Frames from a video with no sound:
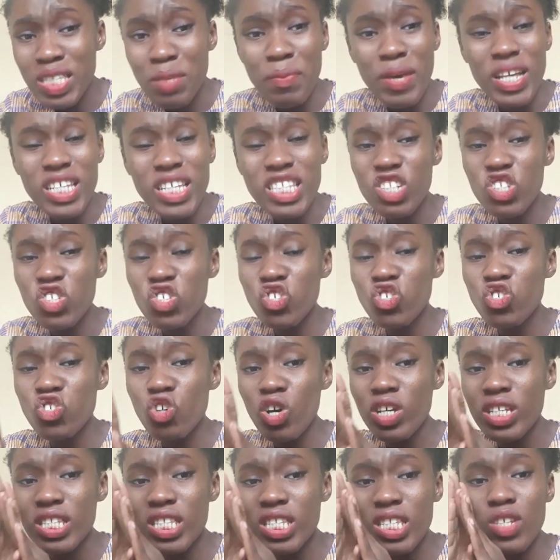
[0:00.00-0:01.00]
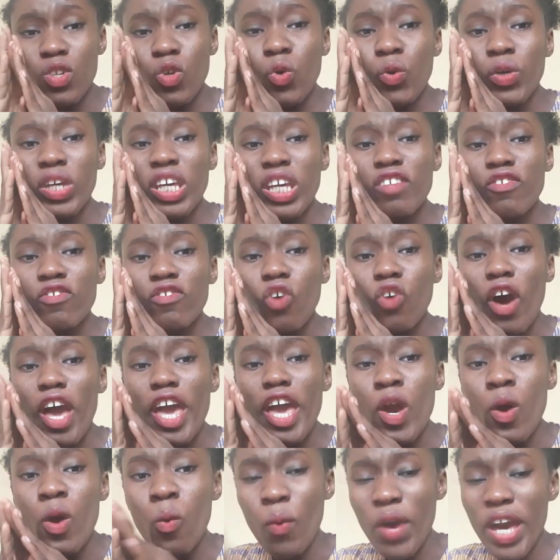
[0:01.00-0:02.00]
the person is just looking for
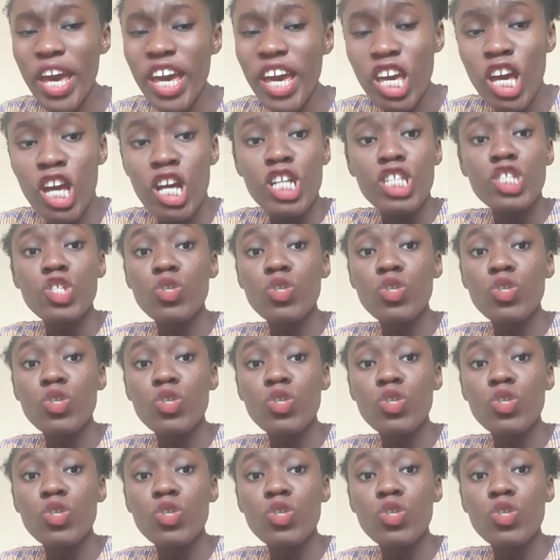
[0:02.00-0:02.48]
a way